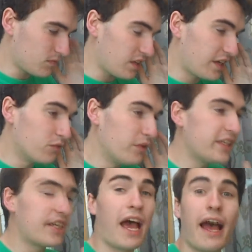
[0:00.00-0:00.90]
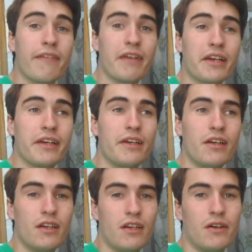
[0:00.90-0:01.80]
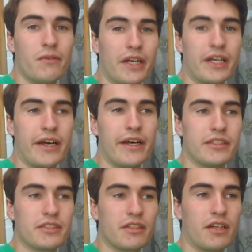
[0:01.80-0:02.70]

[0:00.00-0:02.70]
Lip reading: it wreaks havoc when cars